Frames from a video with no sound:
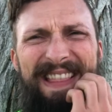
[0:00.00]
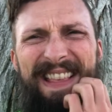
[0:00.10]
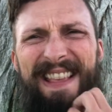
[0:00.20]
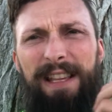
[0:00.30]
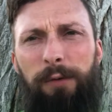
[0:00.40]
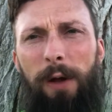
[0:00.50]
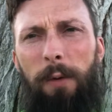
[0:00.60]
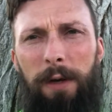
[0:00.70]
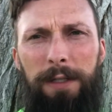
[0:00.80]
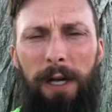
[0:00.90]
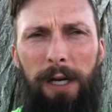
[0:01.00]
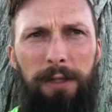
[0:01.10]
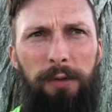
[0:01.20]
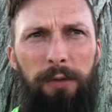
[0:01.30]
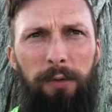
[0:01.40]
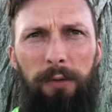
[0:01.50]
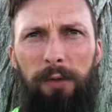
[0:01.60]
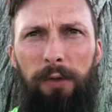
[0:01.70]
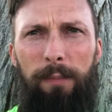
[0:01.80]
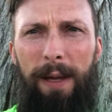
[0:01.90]
is what I want to talk to
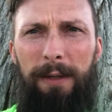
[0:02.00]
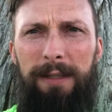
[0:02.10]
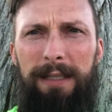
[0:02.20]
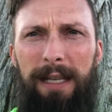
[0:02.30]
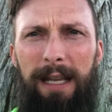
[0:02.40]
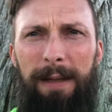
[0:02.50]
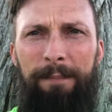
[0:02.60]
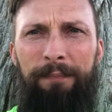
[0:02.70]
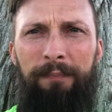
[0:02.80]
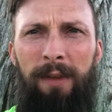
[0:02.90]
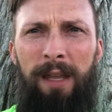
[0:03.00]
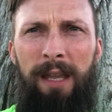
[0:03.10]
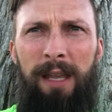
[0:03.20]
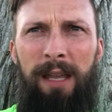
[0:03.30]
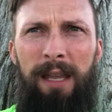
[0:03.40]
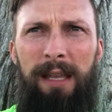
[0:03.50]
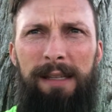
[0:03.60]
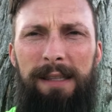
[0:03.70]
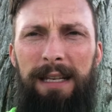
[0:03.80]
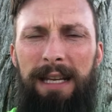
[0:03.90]
you about today is
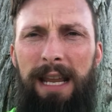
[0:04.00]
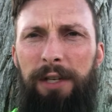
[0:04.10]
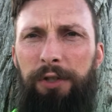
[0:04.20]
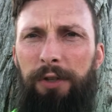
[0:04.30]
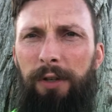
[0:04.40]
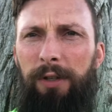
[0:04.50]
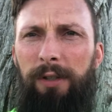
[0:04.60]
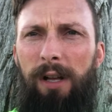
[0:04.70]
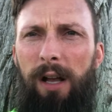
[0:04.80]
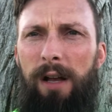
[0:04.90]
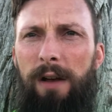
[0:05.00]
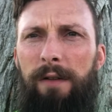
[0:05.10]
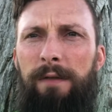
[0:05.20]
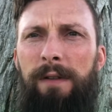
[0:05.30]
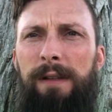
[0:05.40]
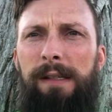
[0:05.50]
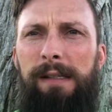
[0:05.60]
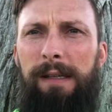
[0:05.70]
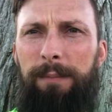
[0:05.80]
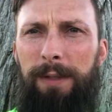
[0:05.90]
the nature of
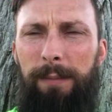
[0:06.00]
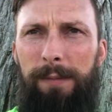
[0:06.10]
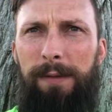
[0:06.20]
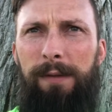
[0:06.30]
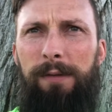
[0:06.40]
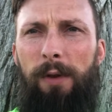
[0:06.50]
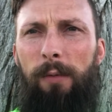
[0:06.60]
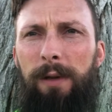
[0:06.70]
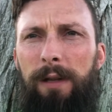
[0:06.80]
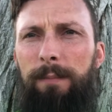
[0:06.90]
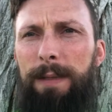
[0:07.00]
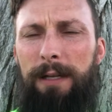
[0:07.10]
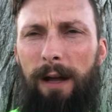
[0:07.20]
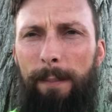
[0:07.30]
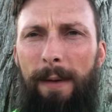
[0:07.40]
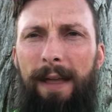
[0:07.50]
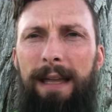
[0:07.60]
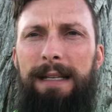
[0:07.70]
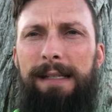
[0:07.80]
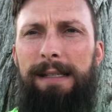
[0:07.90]
symptoms. So we be talking about
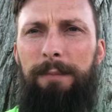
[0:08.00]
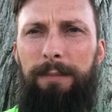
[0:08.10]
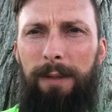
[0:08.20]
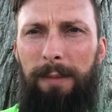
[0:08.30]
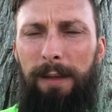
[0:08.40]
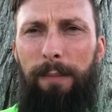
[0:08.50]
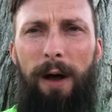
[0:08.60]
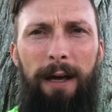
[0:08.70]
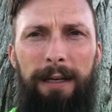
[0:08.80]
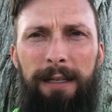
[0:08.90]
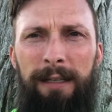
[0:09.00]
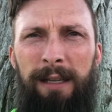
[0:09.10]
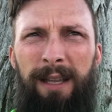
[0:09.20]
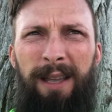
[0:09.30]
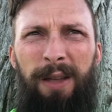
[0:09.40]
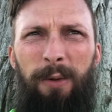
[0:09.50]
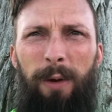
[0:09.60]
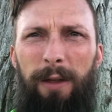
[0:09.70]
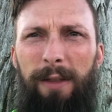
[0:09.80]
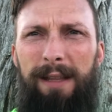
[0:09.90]
any symptom in the body,
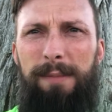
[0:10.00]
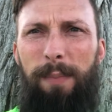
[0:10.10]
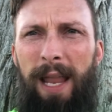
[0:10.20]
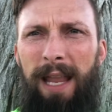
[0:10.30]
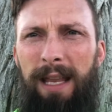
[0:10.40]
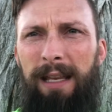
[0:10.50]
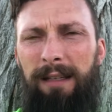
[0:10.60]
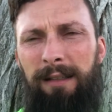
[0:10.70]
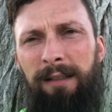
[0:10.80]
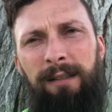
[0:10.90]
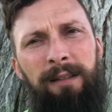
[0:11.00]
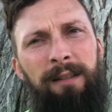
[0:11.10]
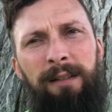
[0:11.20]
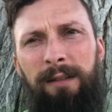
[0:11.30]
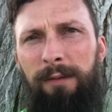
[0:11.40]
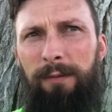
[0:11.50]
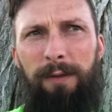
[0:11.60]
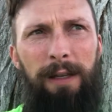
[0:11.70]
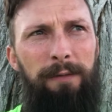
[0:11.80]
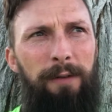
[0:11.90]
whether that's pain,
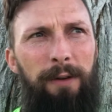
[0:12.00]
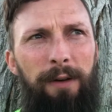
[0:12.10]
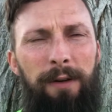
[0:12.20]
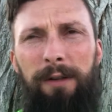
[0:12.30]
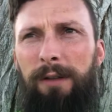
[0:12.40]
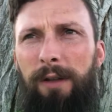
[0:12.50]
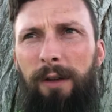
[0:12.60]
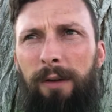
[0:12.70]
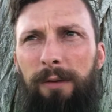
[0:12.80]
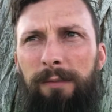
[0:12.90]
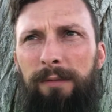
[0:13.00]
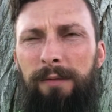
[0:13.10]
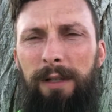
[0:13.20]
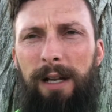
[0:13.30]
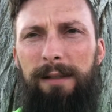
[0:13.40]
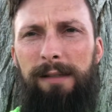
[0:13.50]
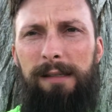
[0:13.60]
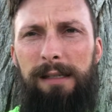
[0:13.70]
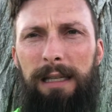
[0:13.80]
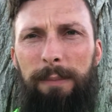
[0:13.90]
fever, if you're not
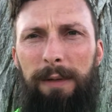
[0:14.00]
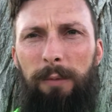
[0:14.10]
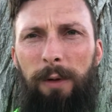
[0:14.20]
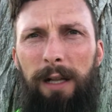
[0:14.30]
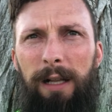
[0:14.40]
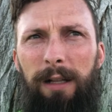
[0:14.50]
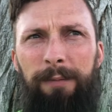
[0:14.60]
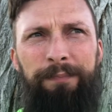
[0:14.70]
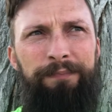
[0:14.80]
sleeping well,